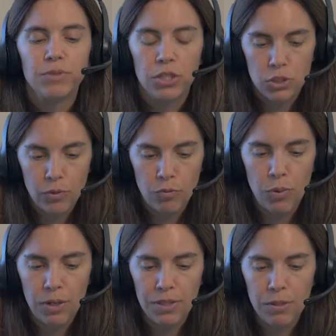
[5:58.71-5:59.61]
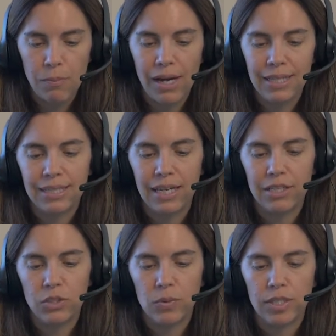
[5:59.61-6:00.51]
So we've put him in the mindset
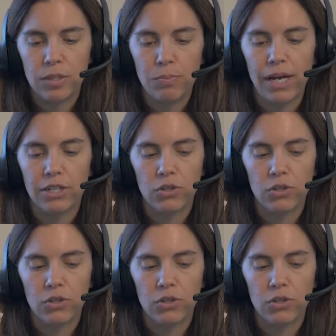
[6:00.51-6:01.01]
to expect